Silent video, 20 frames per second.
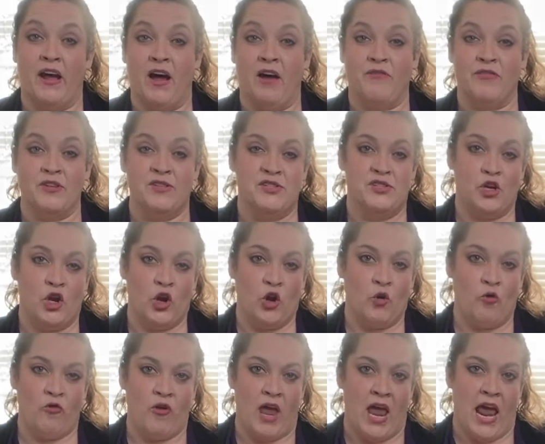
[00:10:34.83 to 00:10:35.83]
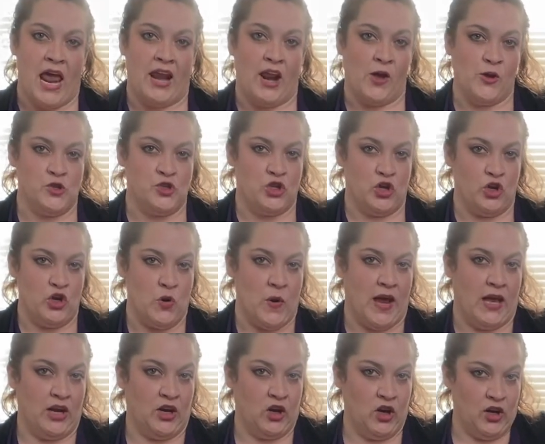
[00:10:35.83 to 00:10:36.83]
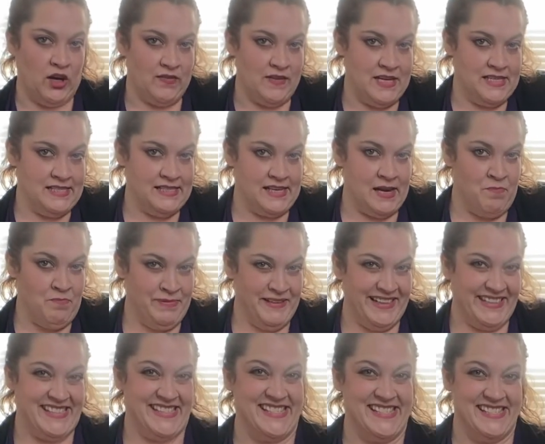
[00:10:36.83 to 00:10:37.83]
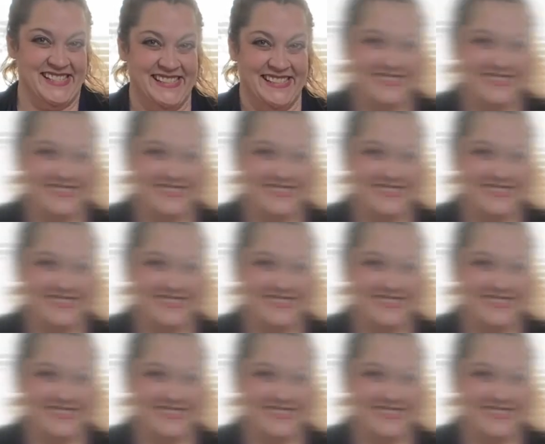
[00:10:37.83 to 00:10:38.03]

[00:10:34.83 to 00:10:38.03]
off the stove and I'll show you how to cook these dumplings.